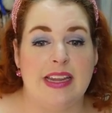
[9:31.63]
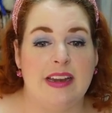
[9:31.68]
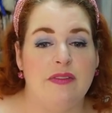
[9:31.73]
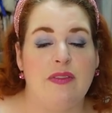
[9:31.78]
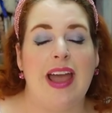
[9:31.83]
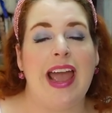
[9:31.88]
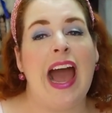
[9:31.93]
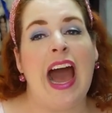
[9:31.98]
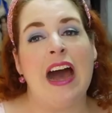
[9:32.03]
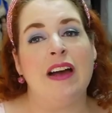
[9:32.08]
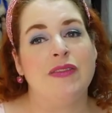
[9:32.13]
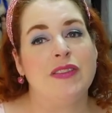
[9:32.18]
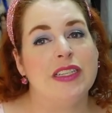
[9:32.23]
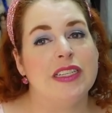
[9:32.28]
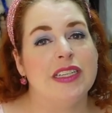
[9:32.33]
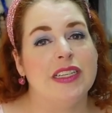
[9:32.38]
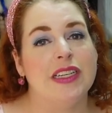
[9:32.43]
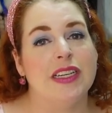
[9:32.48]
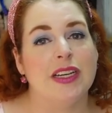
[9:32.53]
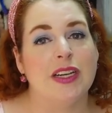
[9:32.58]
And if I have
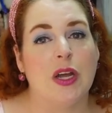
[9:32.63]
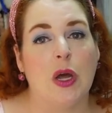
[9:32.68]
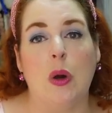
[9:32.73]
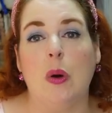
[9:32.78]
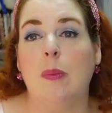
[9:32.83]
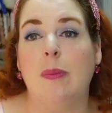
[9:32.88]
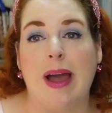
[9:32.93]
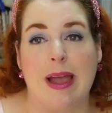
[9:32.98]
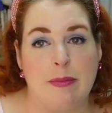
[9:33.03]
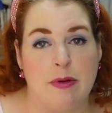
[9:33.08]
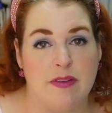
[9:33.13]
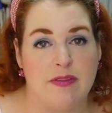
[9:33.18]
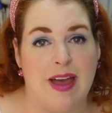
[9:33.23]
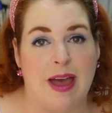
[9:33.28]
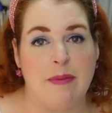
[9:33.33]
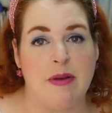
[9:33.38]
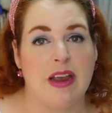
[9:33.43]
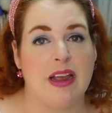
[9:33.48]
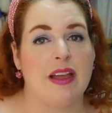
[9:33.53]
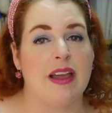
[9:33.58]
to go buy more
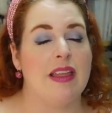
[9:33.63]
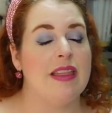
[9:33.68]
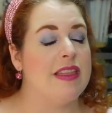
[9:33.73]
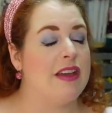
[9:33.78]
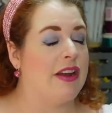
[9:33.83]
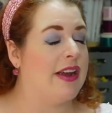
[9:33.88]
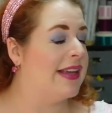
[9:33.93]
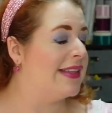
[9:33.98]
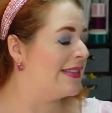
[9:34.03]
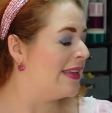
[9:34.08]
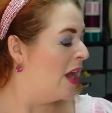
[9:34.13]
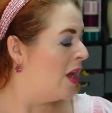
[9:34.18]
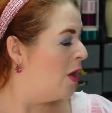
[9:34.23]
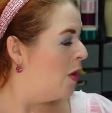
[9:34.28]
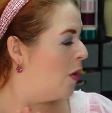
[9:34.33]
fabric, there is